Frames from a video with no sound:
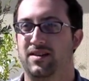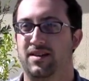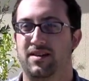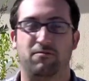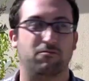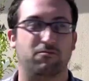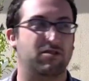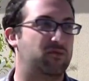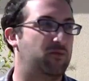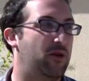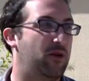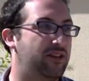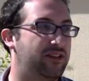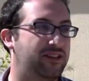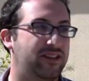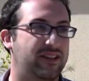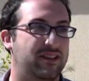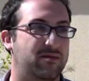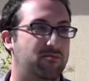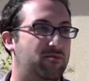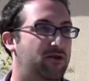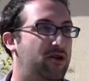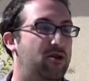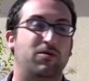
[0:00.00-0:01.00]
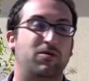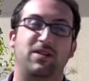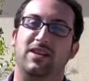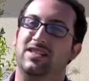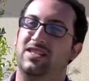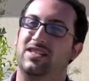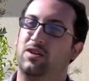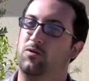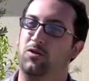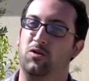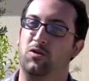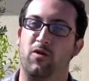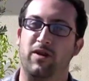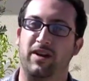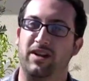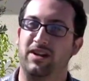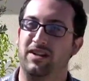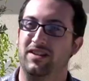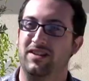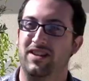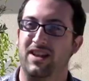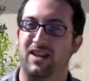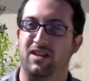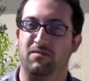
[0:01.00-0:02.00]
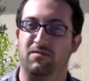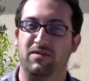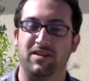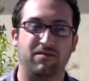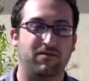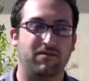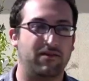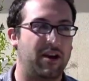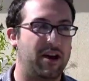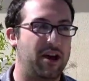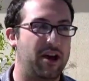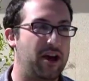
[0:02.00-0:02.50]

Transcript: In response to the protests that were going on in Tel Aviv,